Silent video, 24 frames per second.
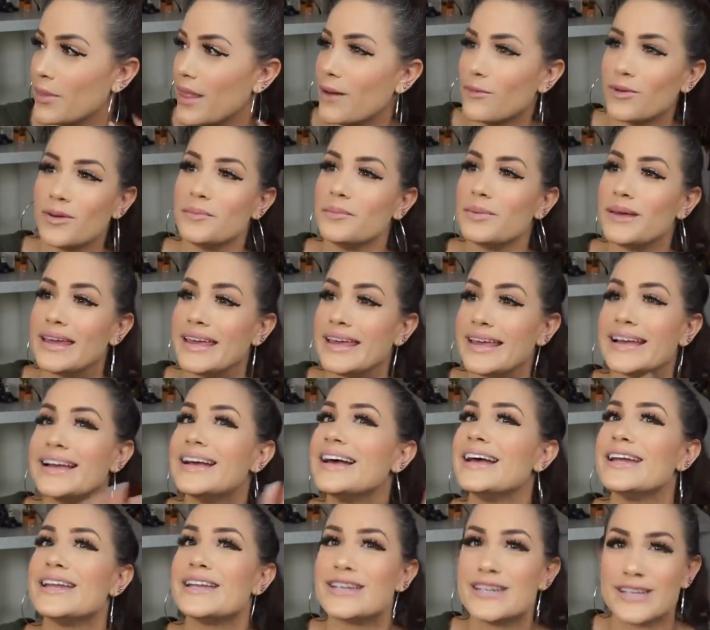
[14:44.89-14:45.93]
That would
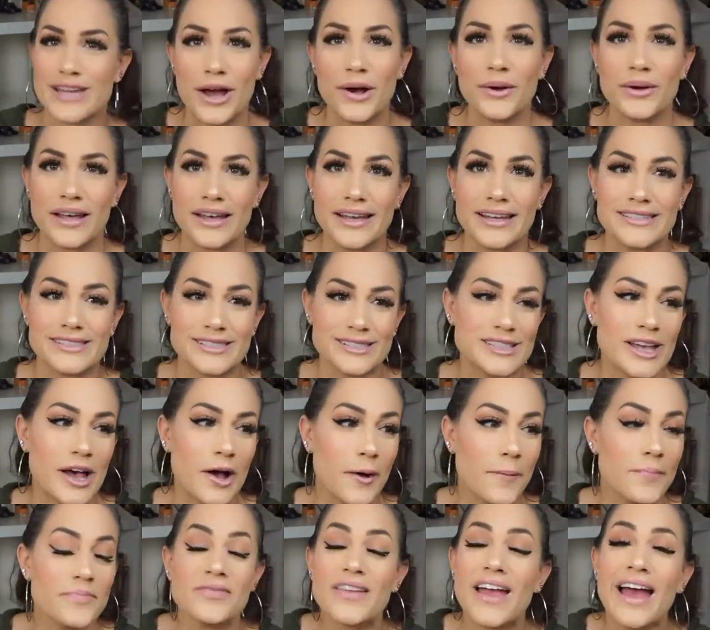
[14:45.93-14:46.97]
be no good. So
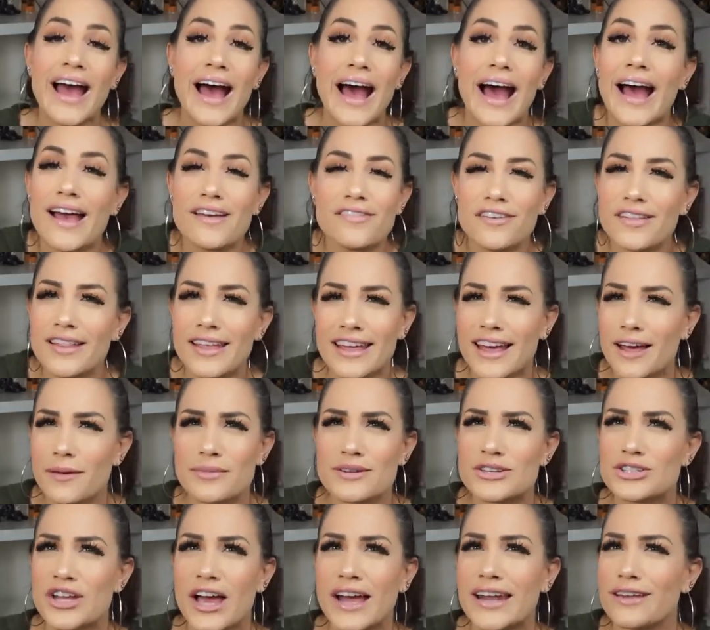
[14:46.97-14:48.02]
I feel like I've
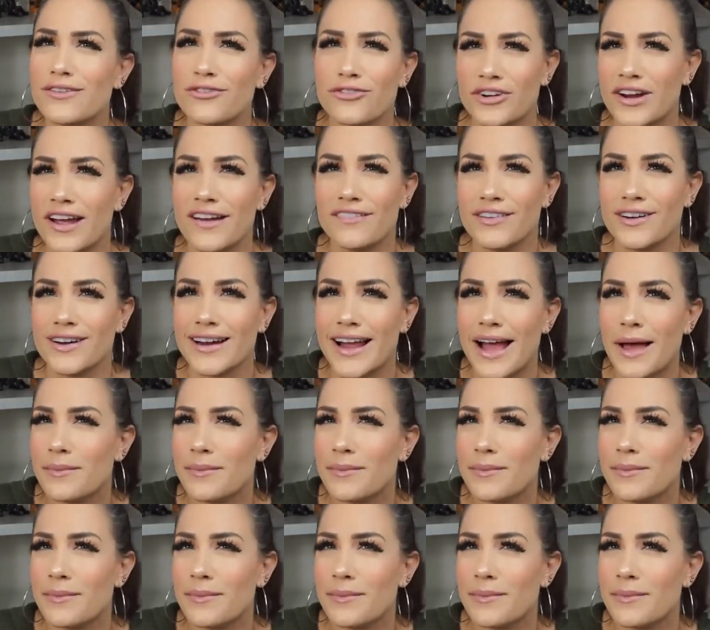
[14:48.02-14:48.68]
been chatting forever.